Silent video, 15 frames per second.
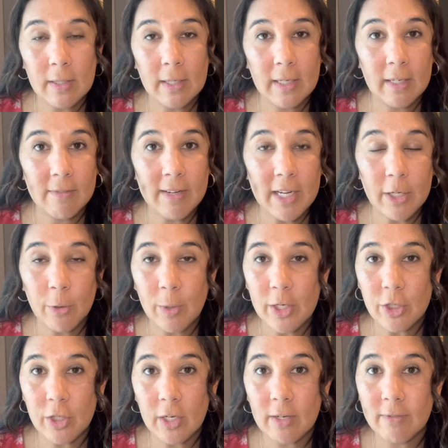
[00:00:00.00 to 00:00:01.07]
and
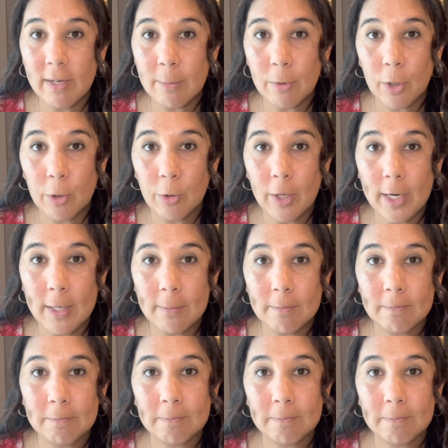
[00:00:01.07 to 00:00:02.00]
evaluation of a program.